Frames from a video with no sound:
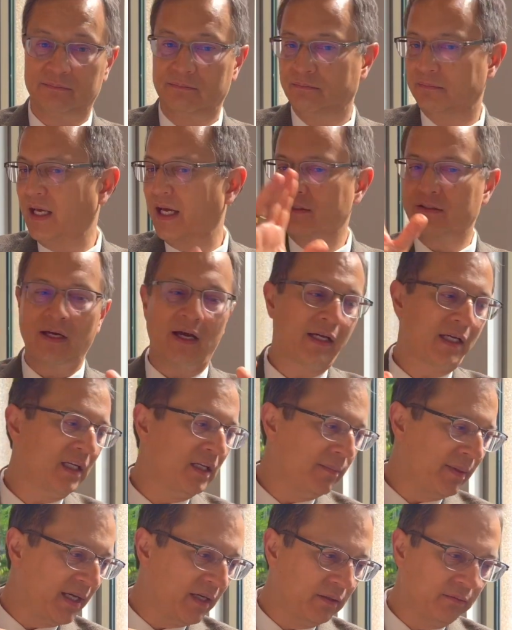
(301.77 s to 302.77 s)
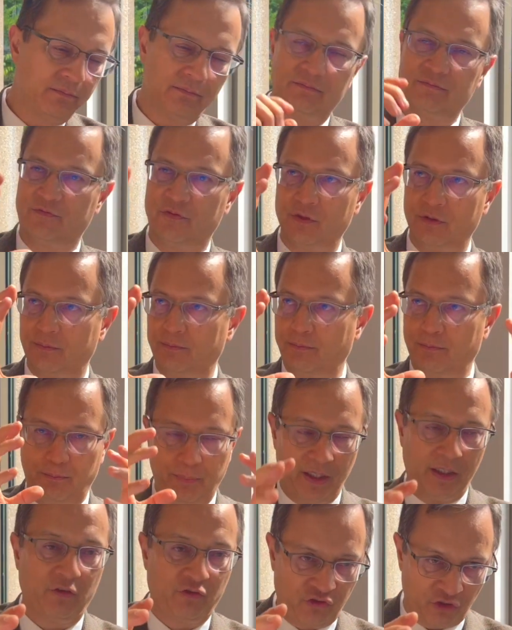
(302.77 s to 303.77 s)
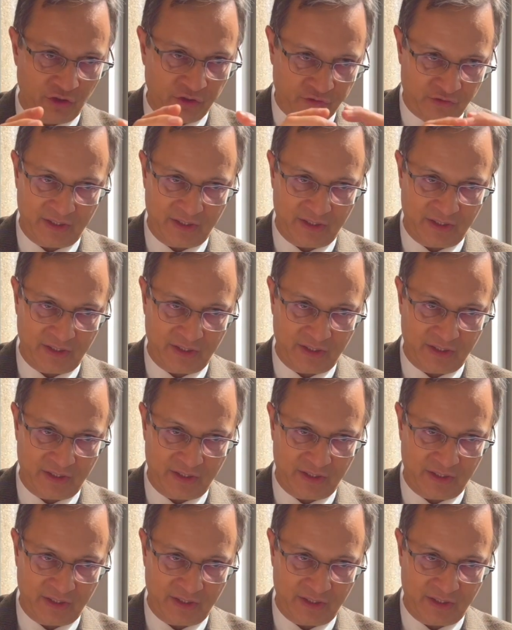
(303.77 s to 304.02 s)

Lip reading: I'm not talking about for big chunks of